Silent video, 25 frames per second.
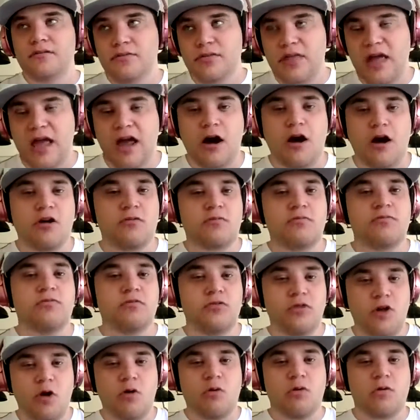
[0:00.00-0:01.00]
they are
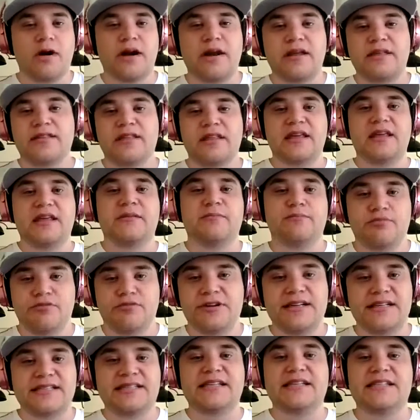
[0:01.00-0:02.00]
lowering the
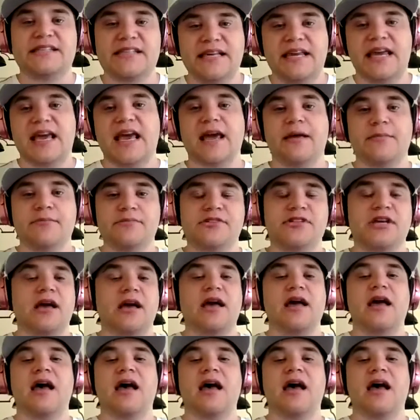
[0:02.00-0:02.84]
preseason games.